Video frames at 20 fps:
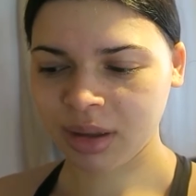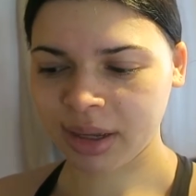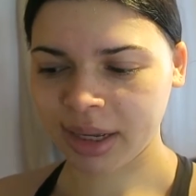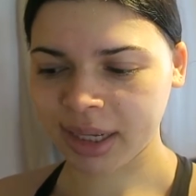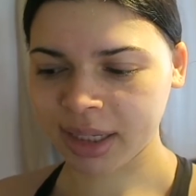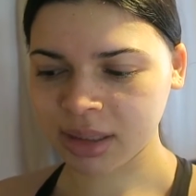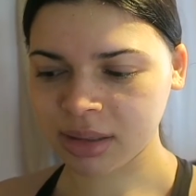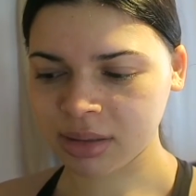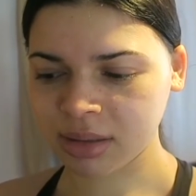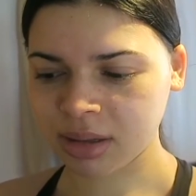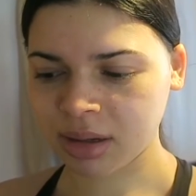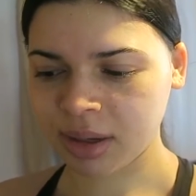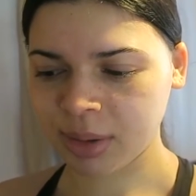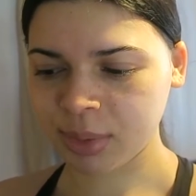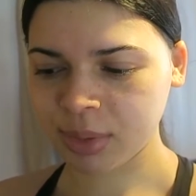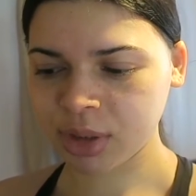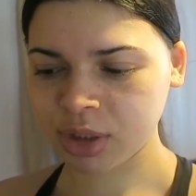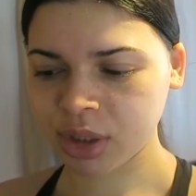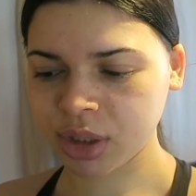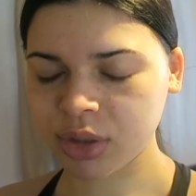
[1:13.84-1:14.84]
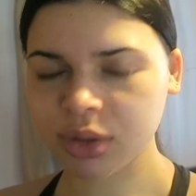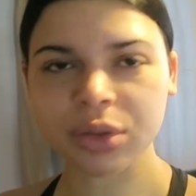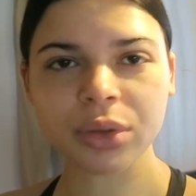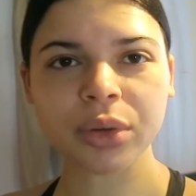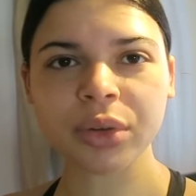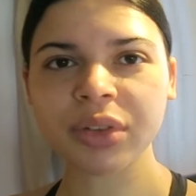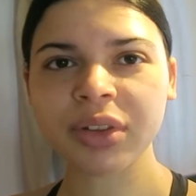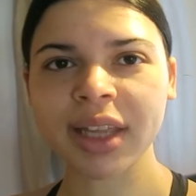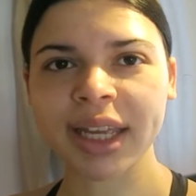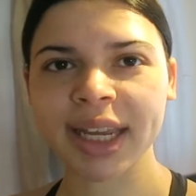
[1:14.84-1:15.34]
and I was just
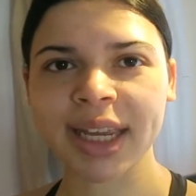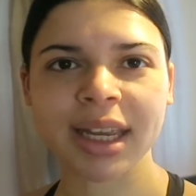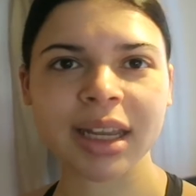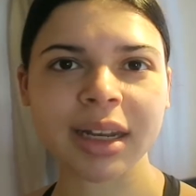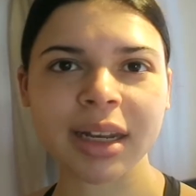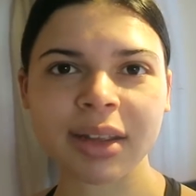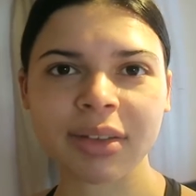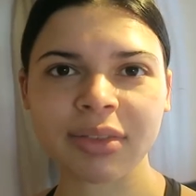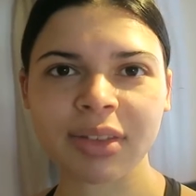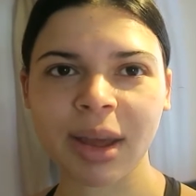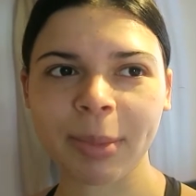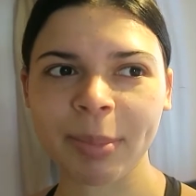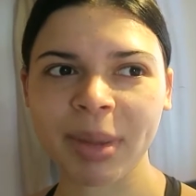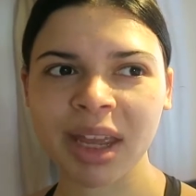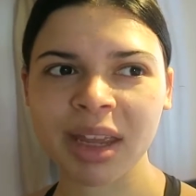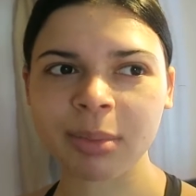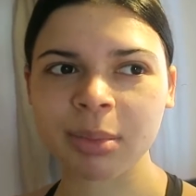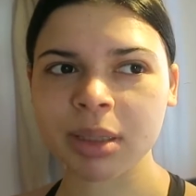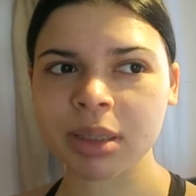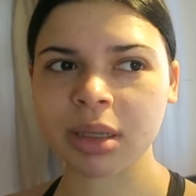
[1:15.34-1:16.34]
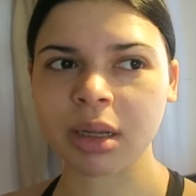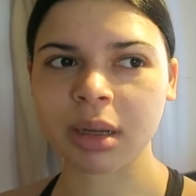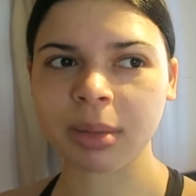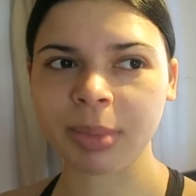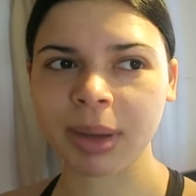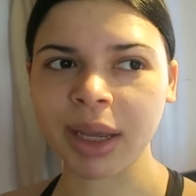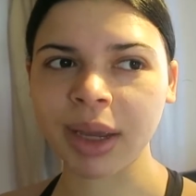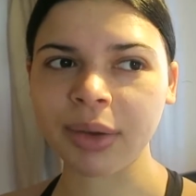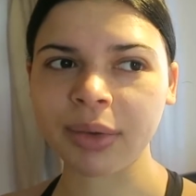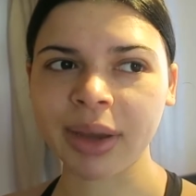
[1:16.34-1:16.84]
sort of thinking if that baby's going to
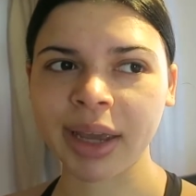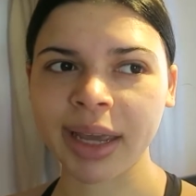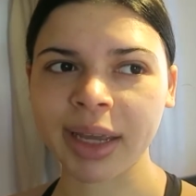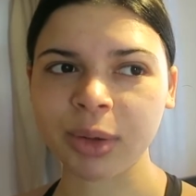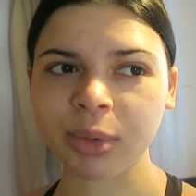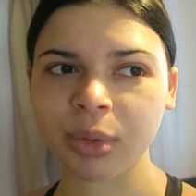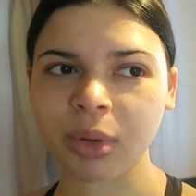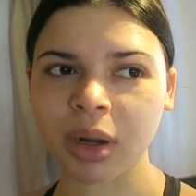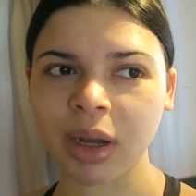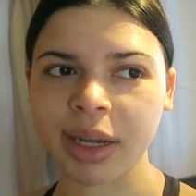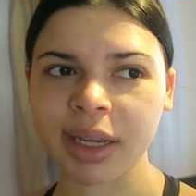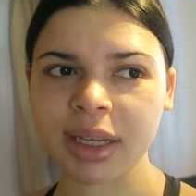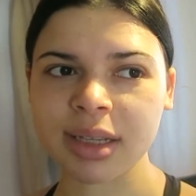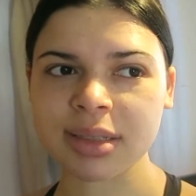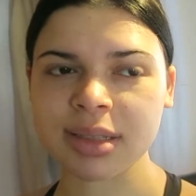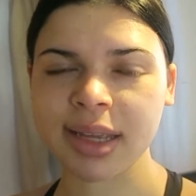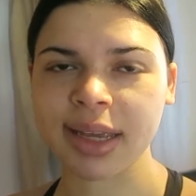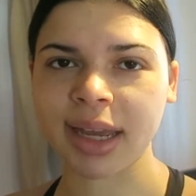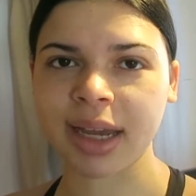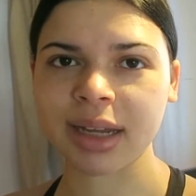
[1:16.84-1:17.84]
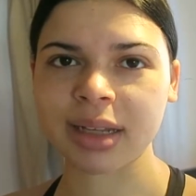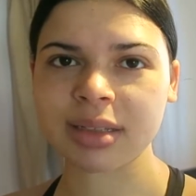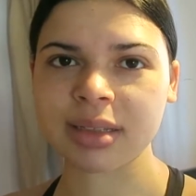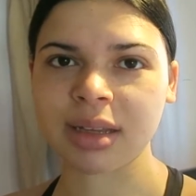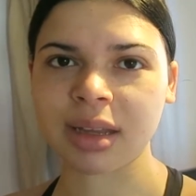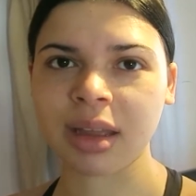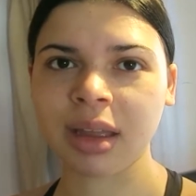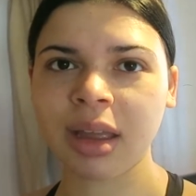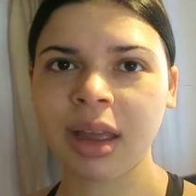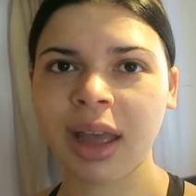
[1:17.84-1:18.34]
be okay all night, because they had
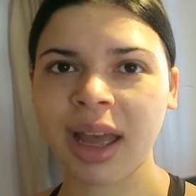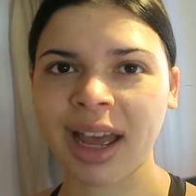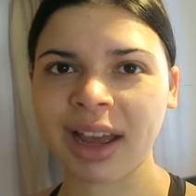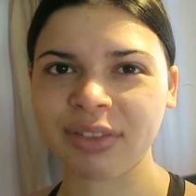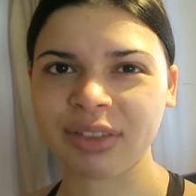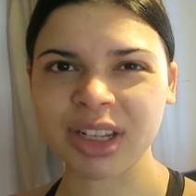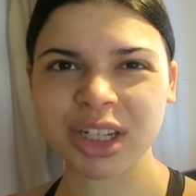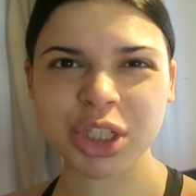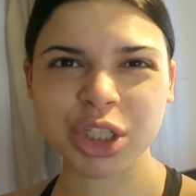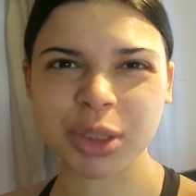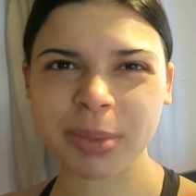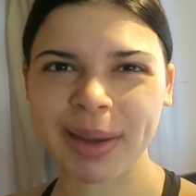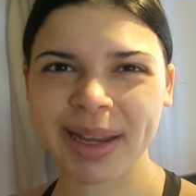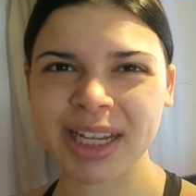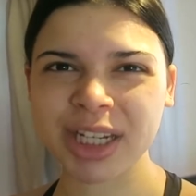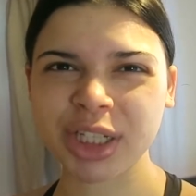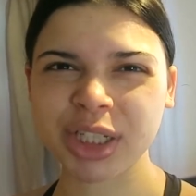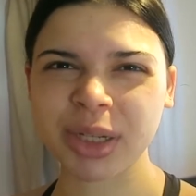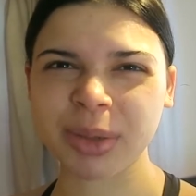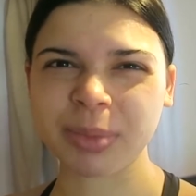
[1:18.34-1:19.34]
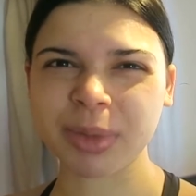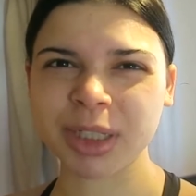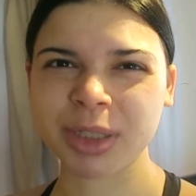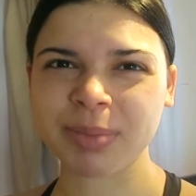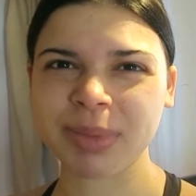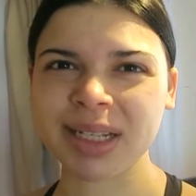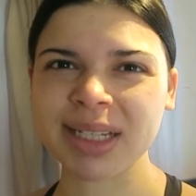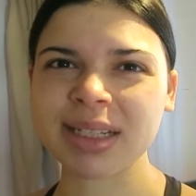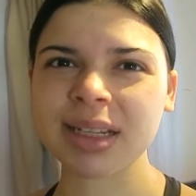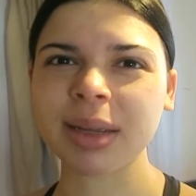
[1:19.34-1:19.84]
to have intubation,
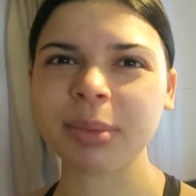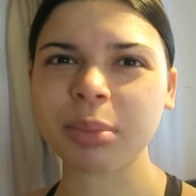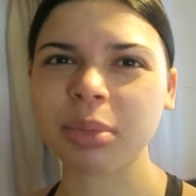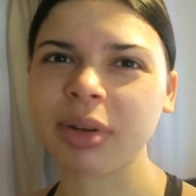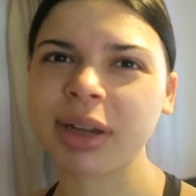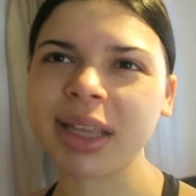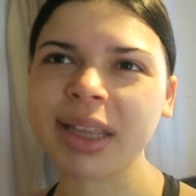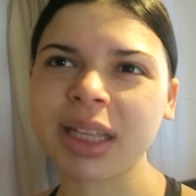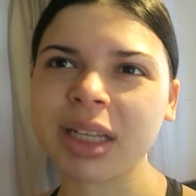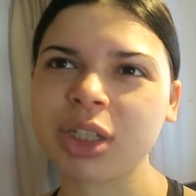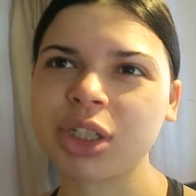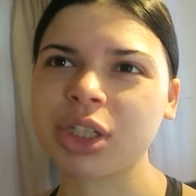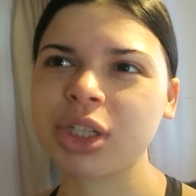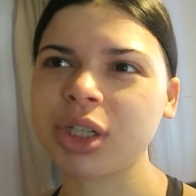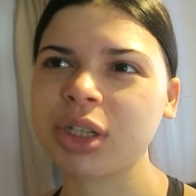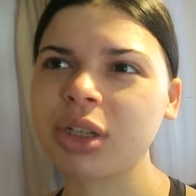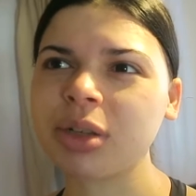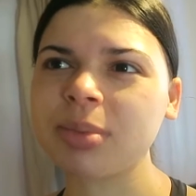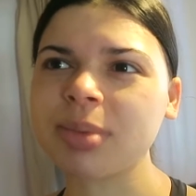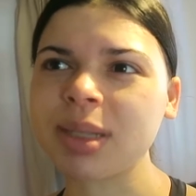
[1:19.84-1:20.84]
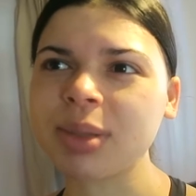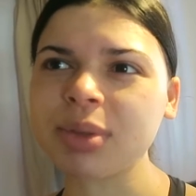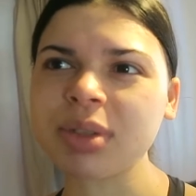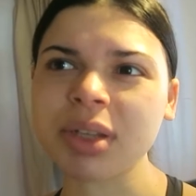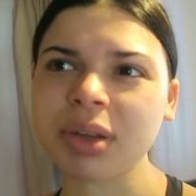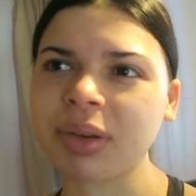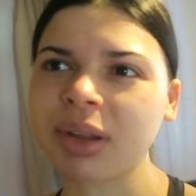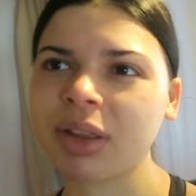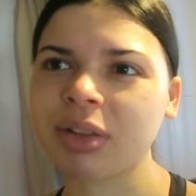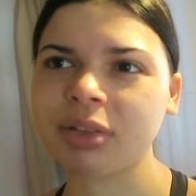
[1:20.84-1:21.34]
which means like breathing tubes. It
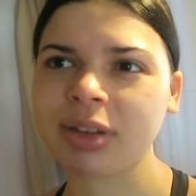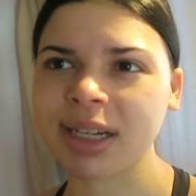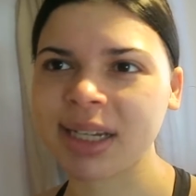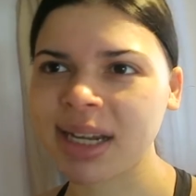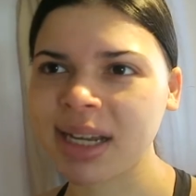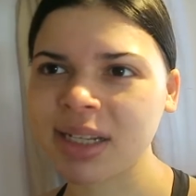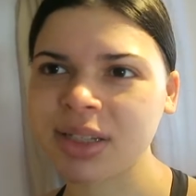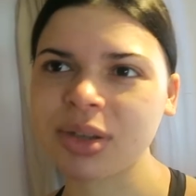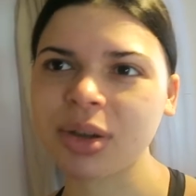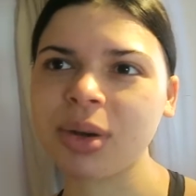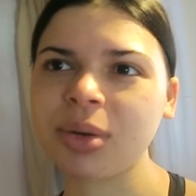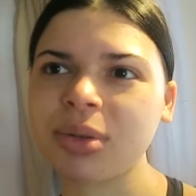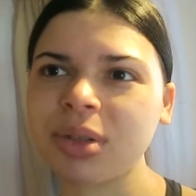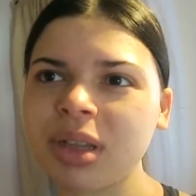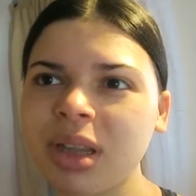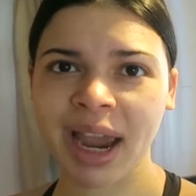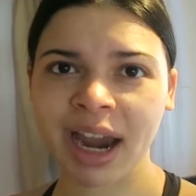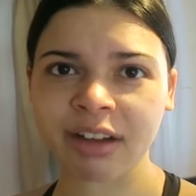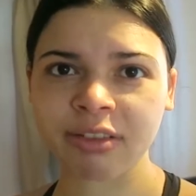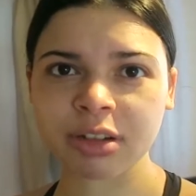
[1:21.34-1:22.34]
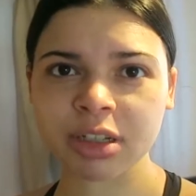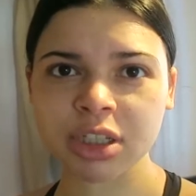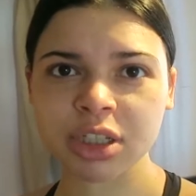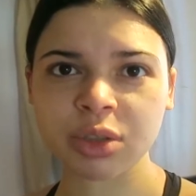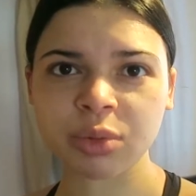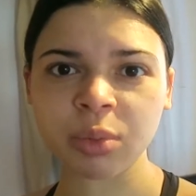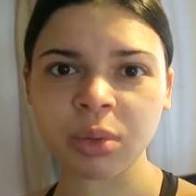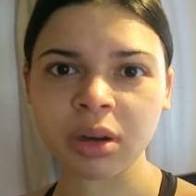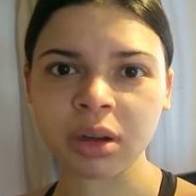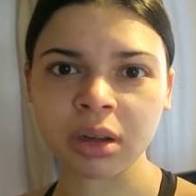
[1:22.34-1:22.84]
was only 3 days old and
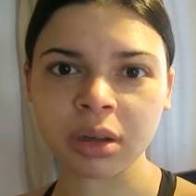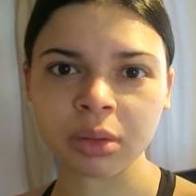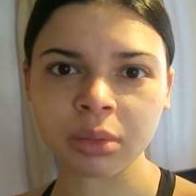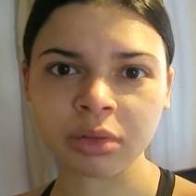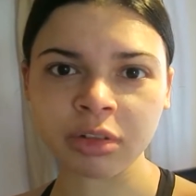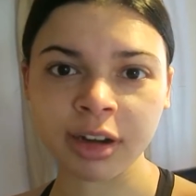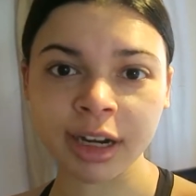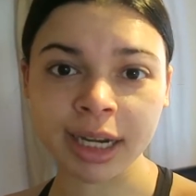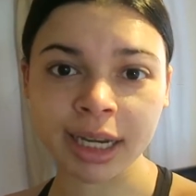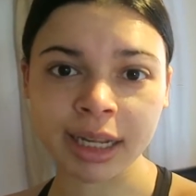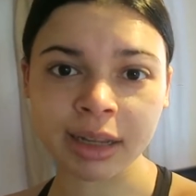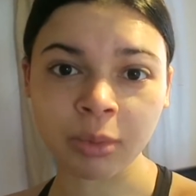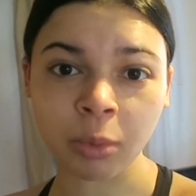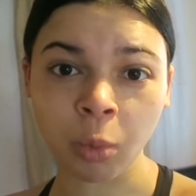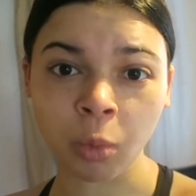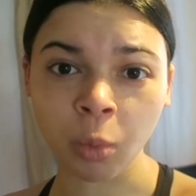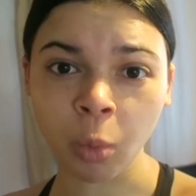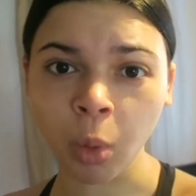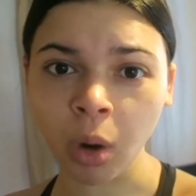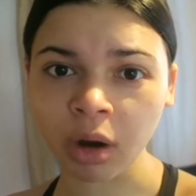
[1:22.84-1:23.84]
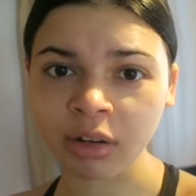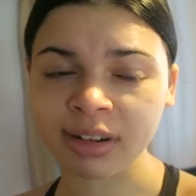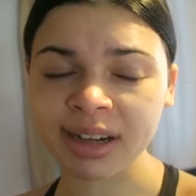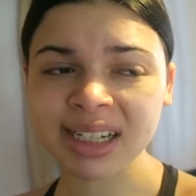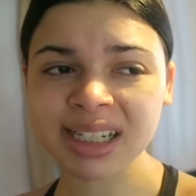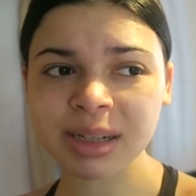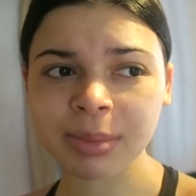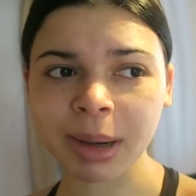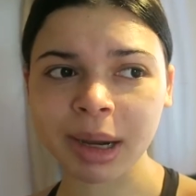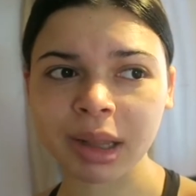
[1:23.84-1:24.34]
parents were really
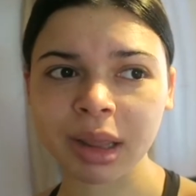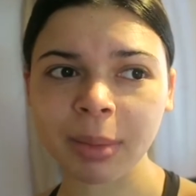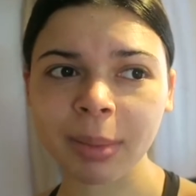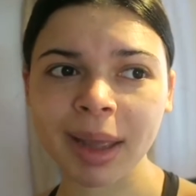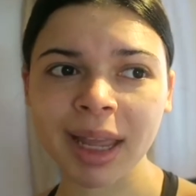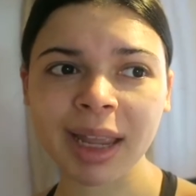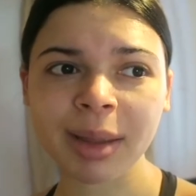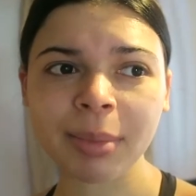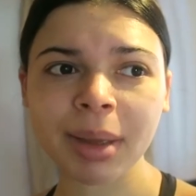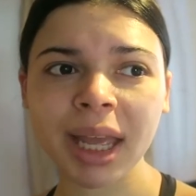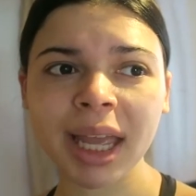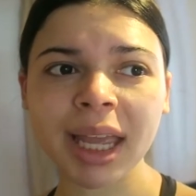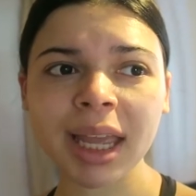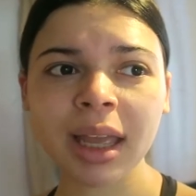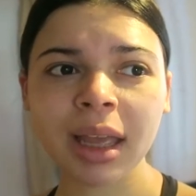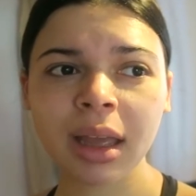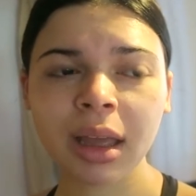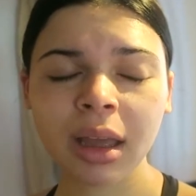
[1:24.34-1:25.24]
worried about the baby.